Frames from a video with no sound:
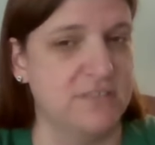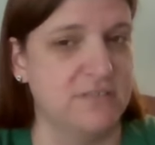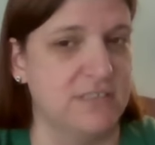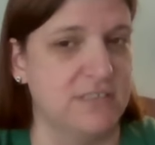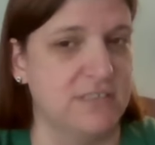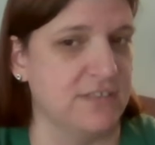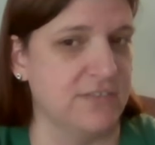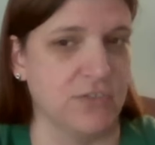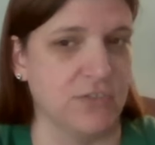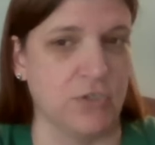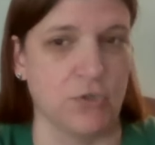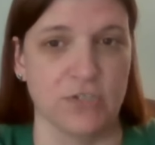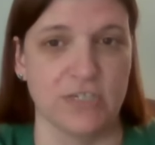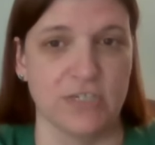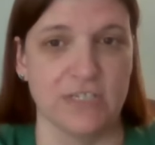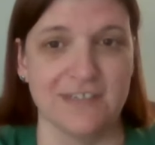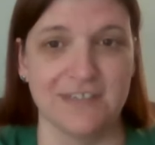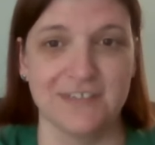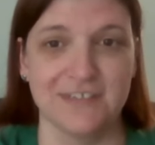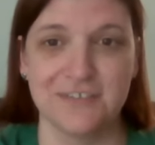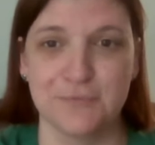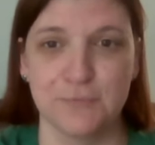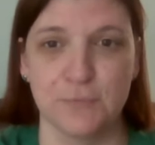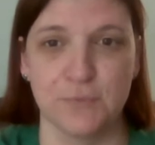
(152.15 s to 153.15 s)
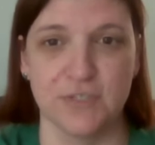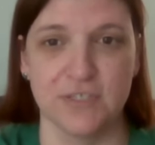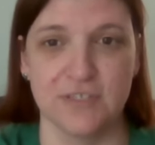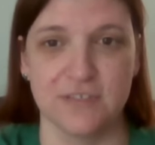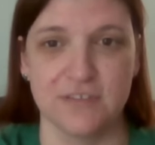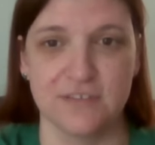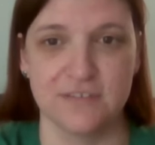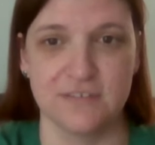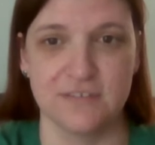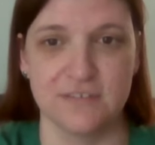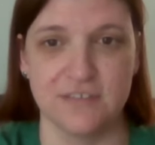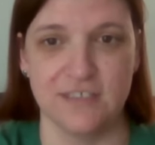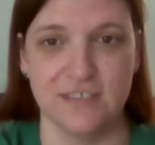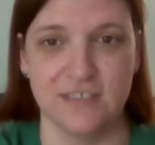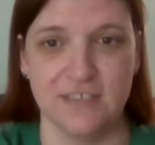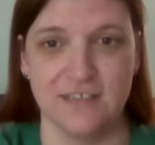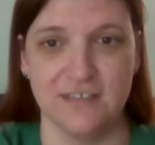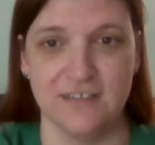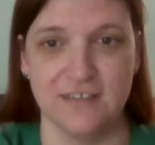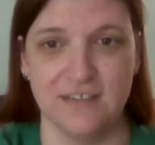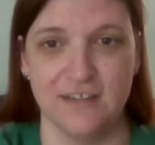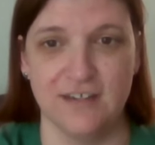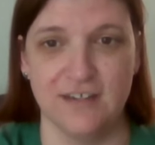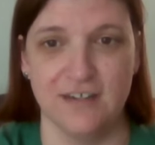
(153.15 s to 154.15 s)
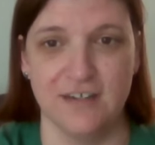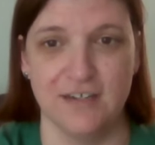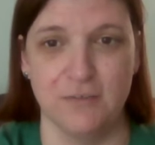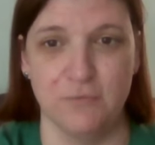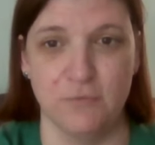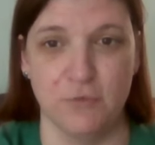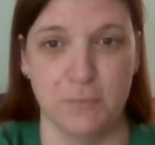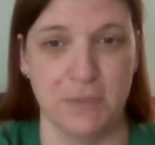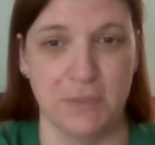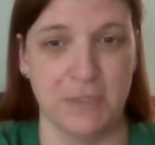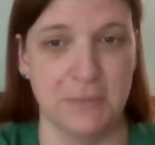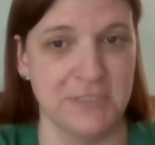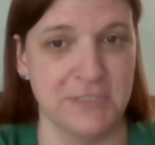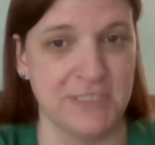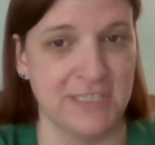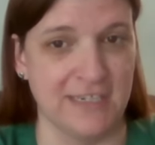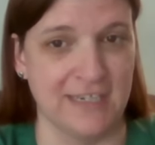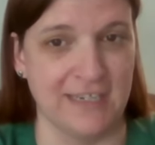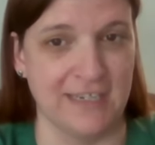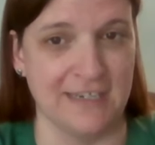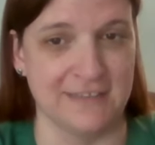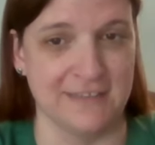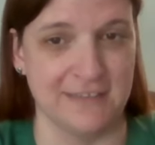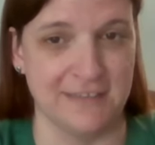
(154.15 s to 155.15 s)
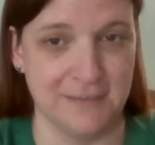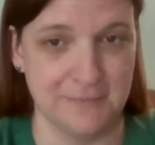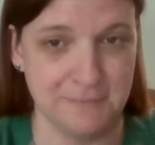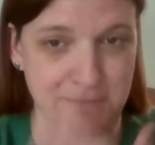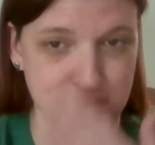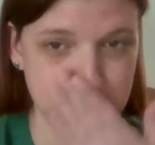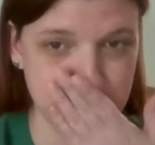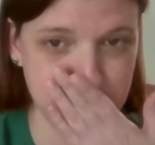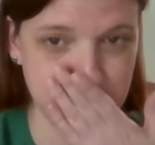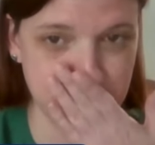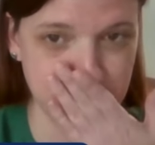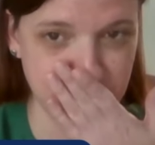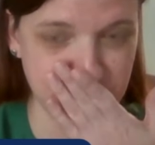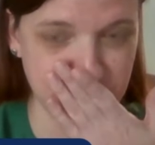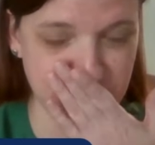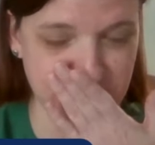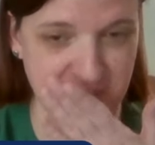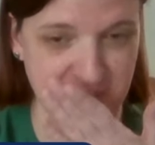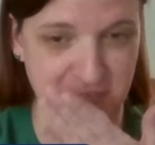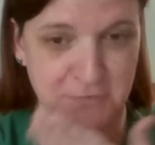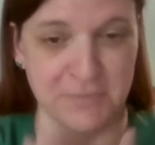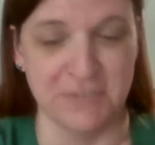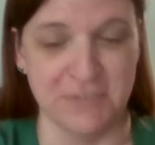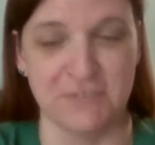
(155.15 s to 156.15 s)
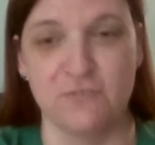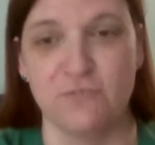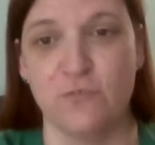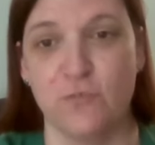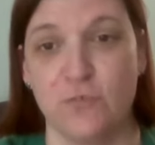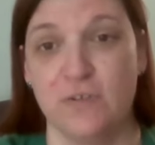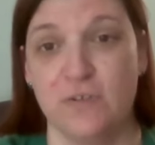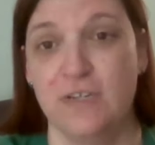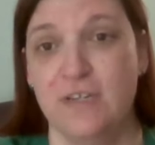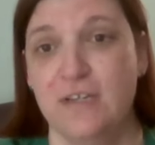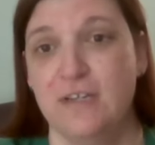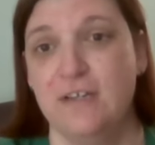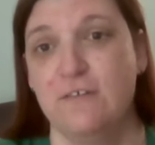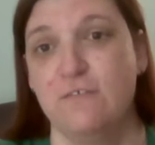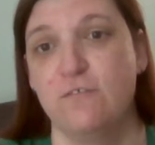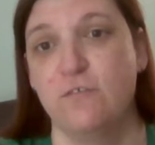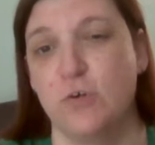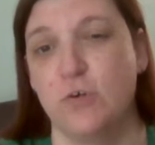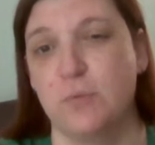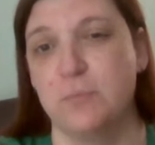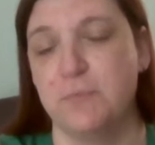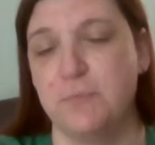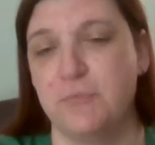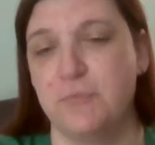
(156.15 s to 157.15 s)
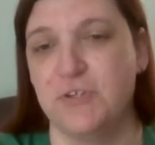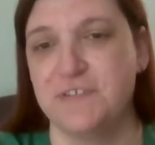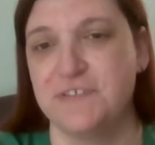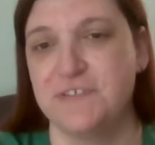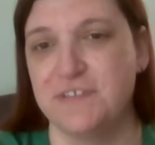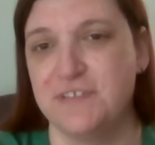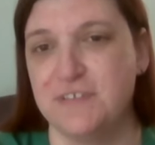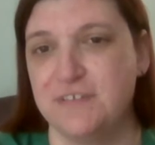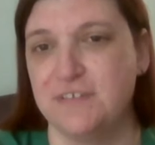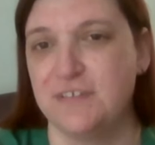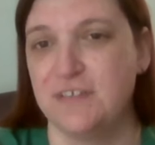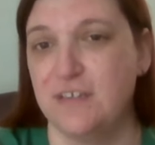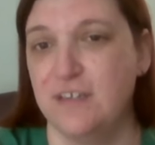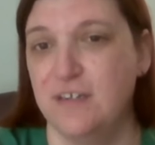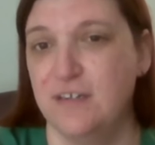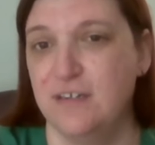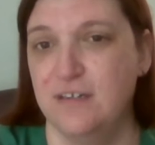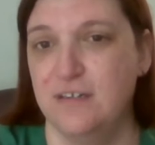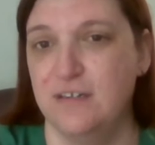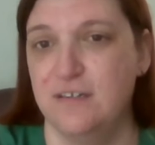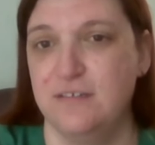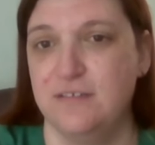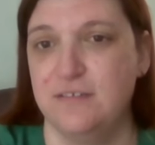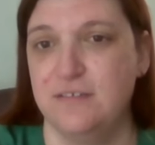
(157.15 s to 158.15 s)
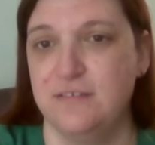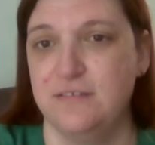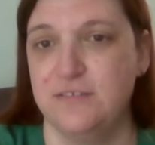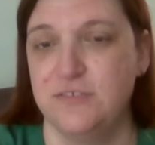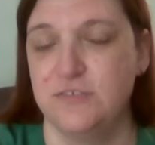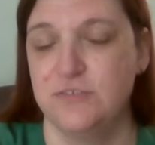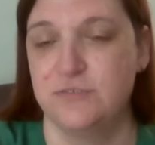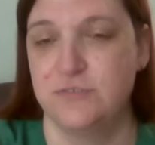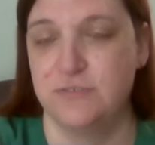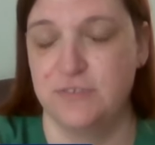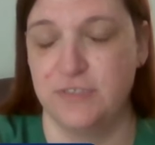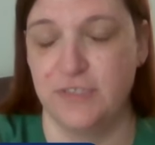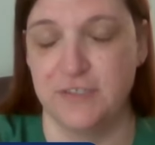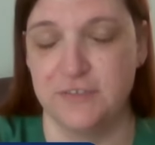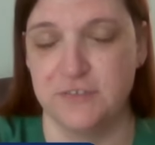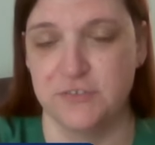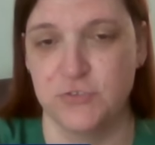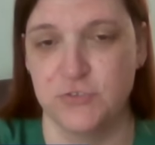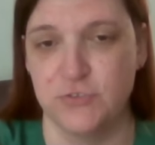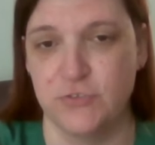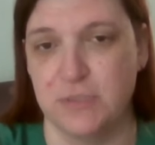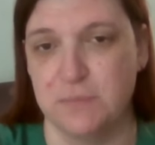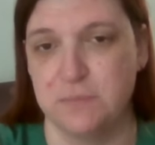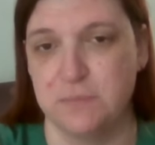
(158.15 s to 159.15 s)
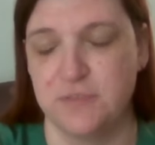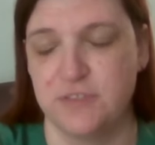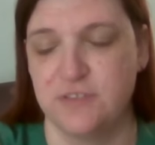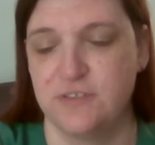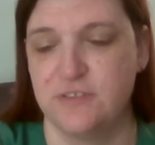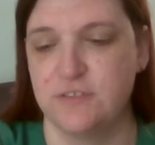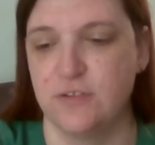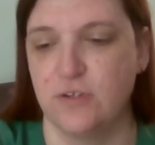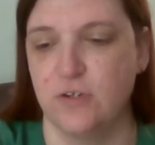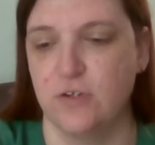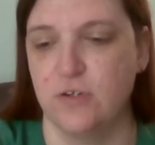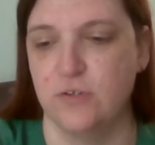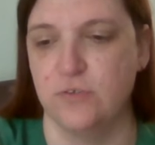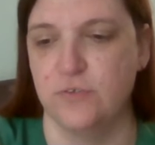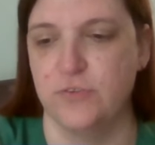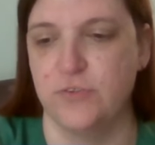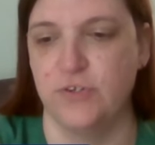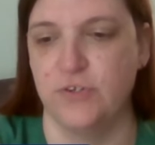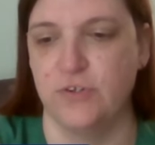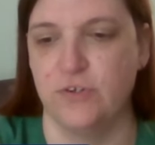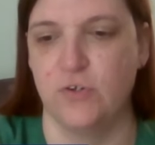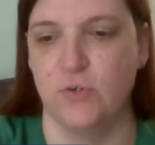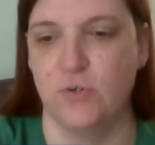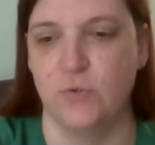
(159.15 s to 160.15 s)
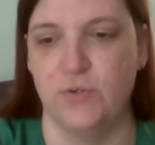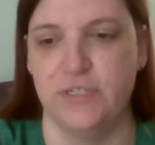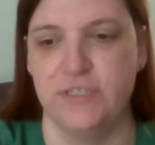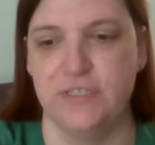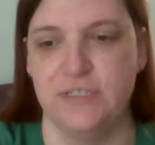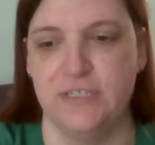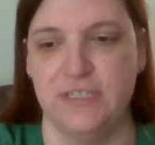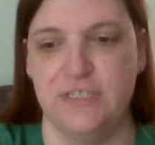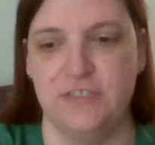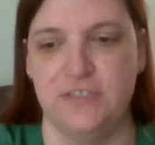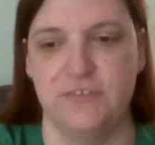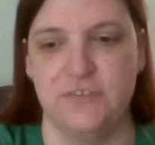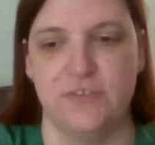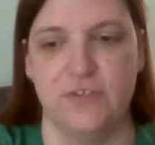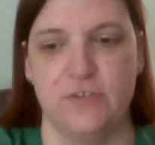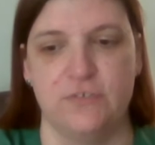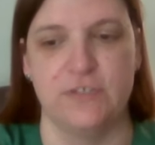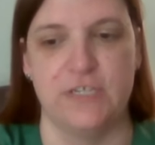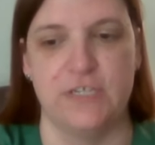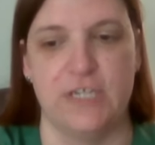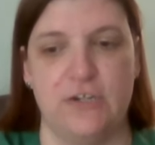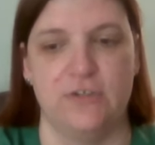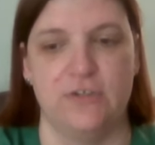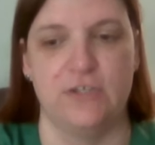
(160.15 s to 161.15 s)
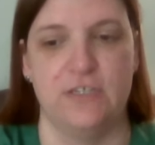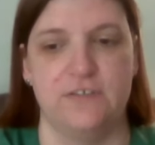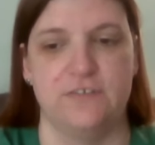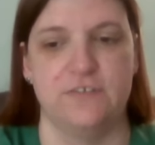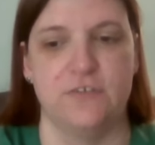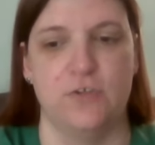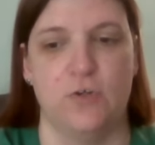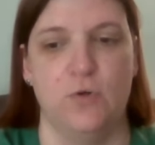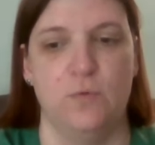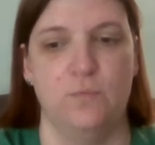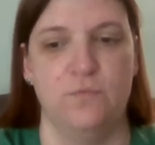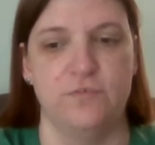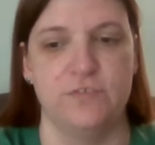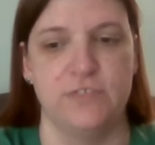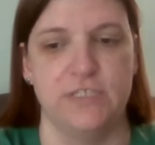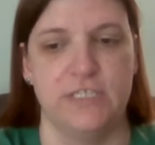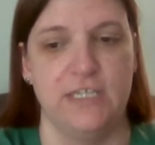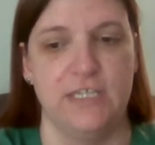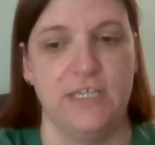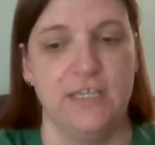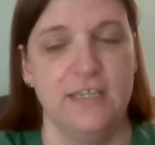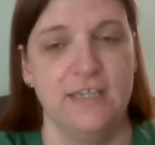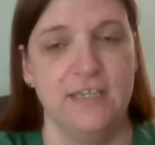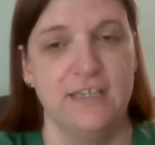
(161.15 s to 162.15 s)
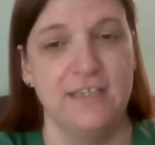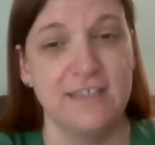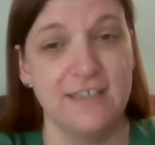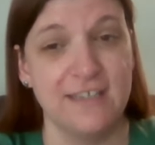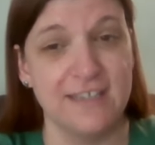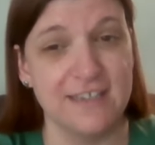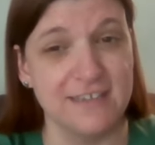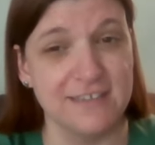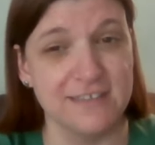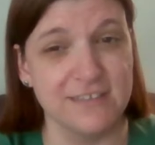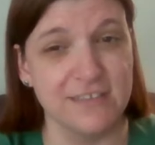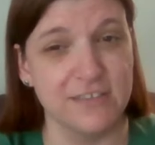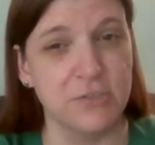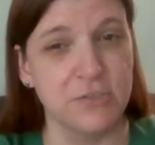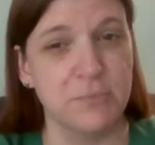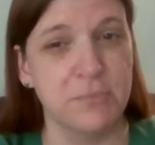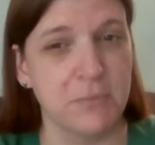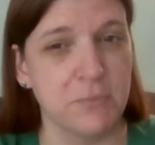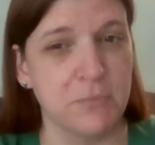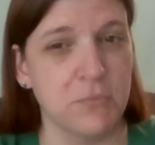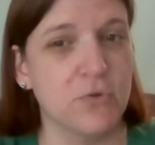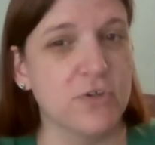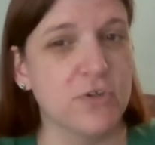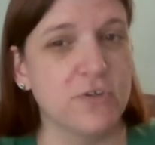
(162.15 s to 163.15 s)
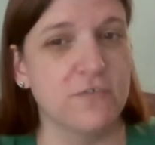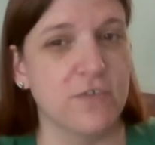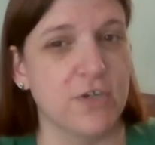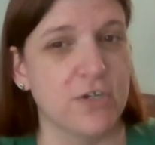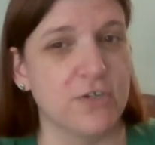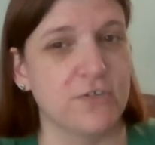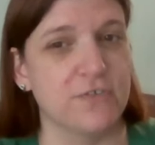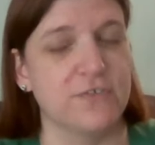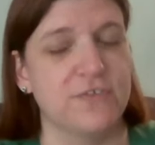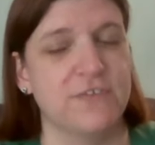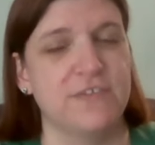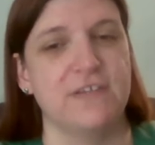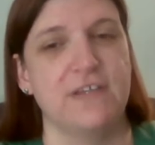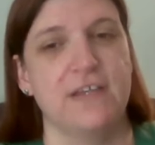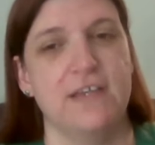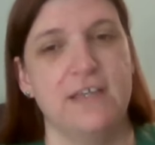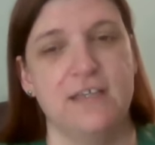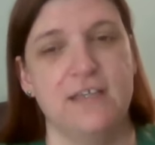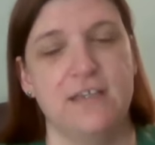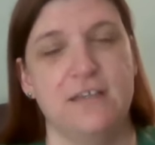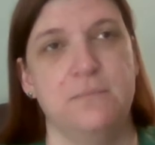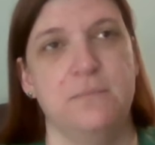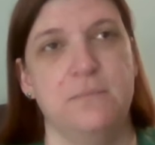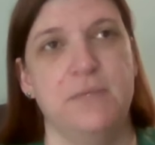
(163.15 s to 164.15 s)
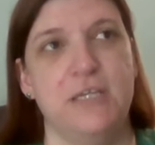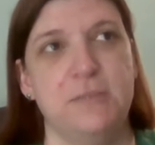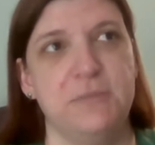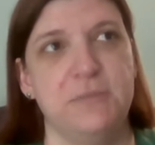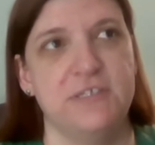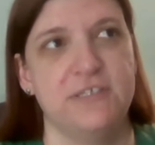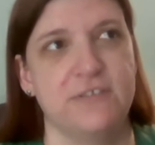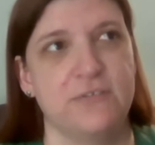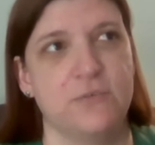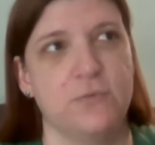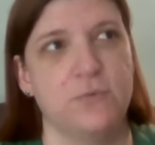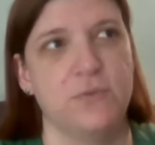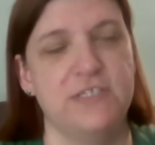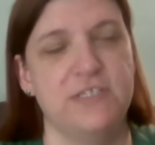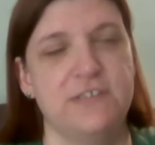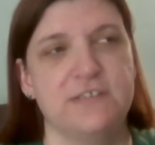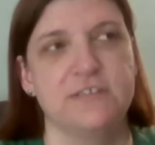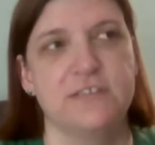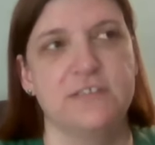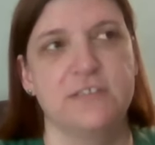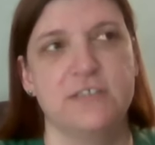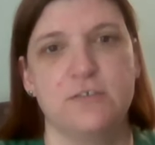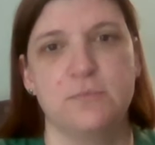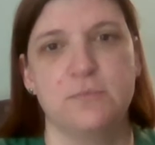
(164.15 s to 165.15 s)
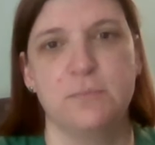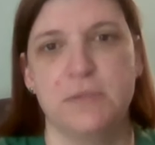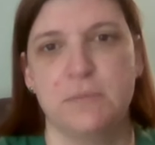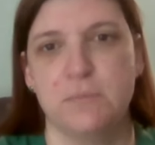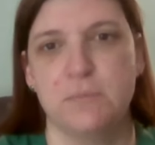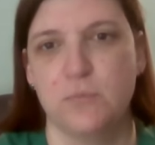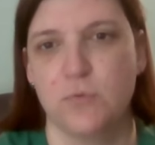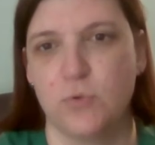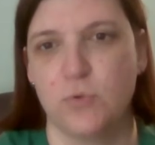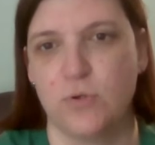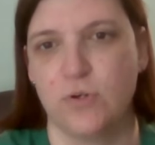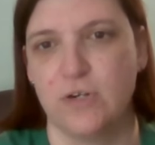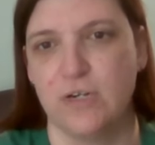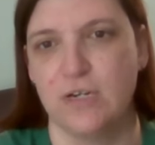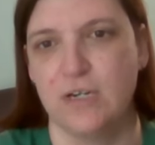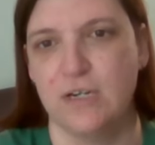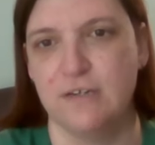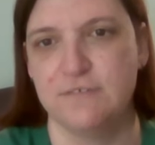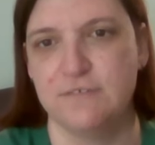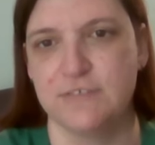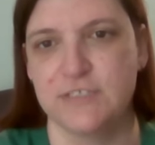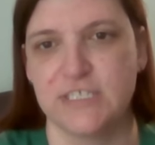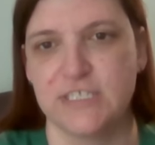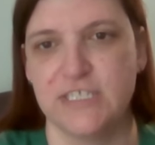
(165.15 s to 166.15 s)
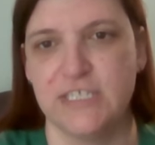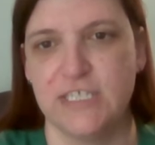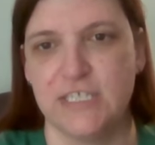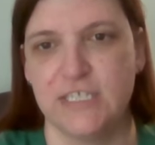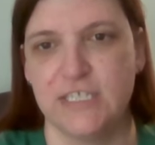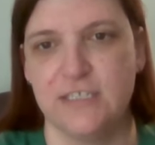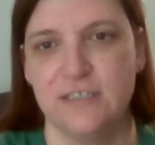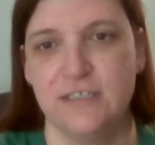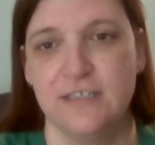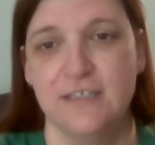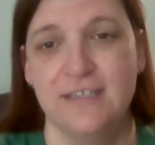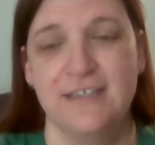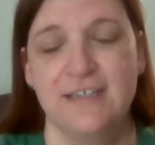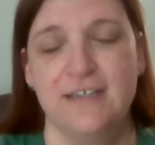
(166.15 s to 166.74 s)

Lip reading: disagrees with the Republican candidate. Former President Donald Trump. So they're going into those areas to hopefully get a little bit more votes and maybe squeeze a little bit more of a lead